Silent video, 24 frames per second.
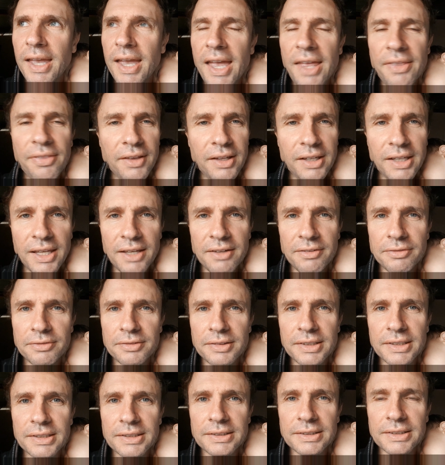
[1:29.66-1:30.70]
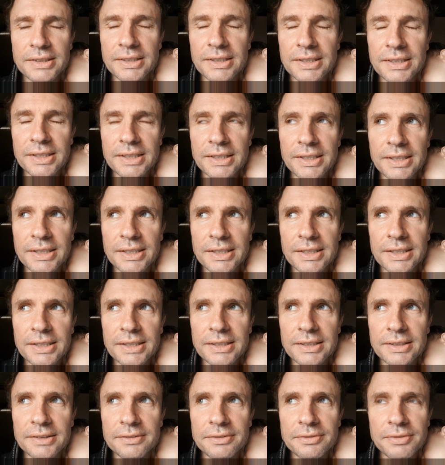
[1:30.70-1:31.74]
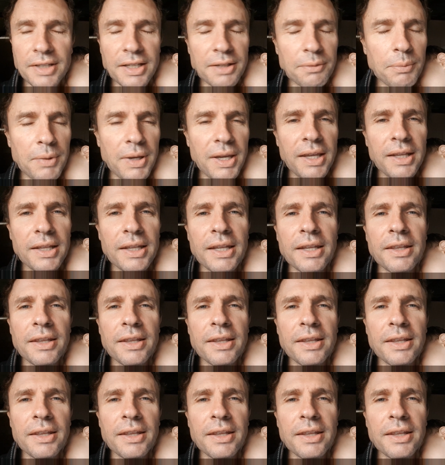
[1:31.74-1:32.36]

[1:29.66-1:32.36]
and the left wing, fuck man,